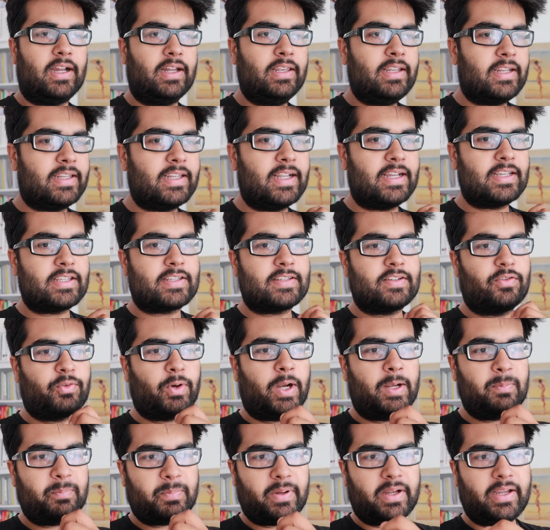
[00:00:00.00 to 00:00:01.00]
Alina's
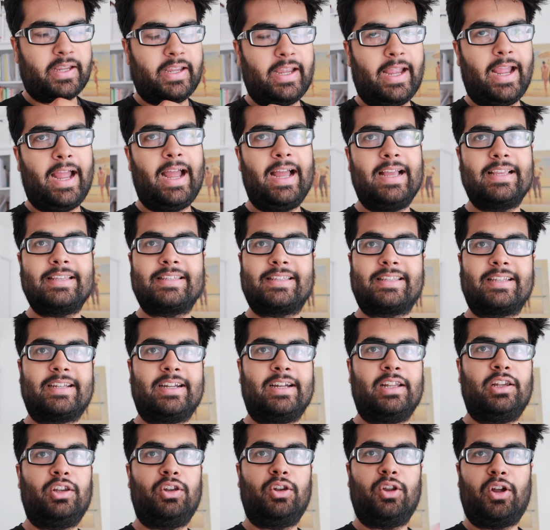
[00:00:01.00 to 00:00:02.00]
grandpa, he has
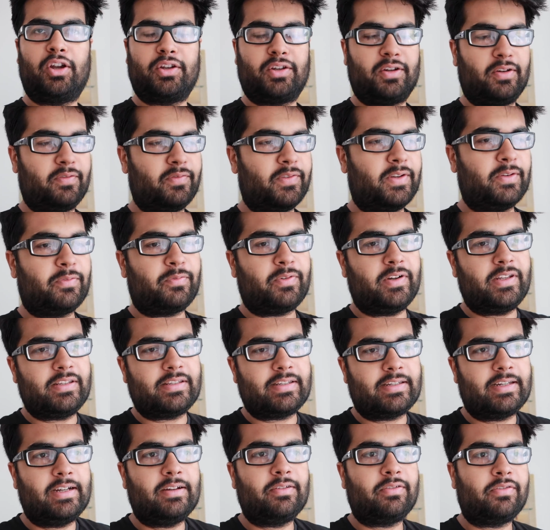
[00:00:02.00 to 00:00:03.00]
a lot of
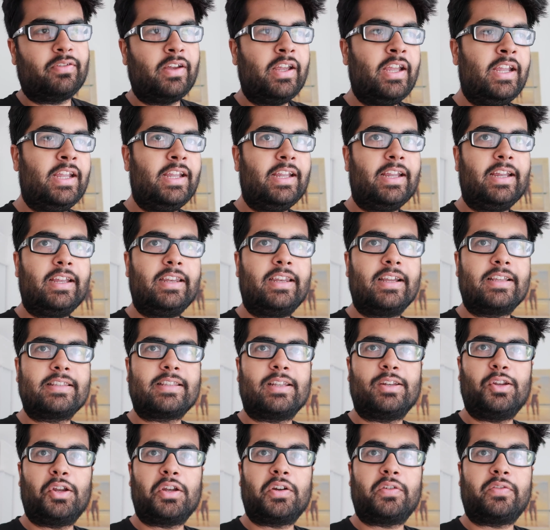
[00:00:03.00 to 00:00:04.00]
different stuff. He does
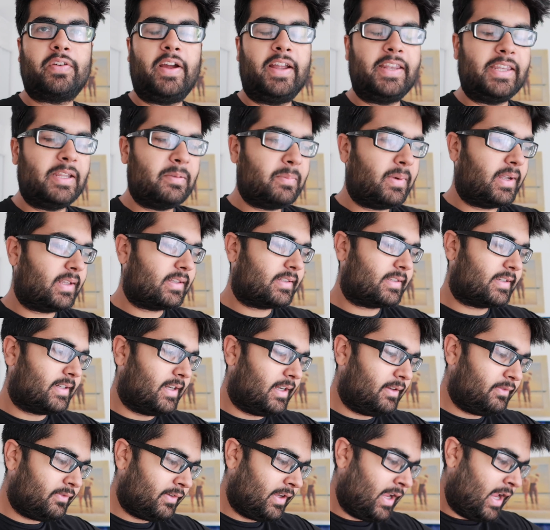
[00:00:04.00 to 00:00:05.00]
a lot of handyman
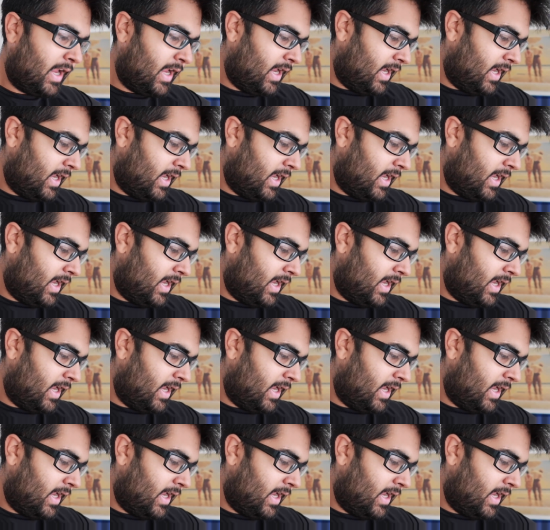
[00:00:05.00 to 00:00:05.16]
stuff.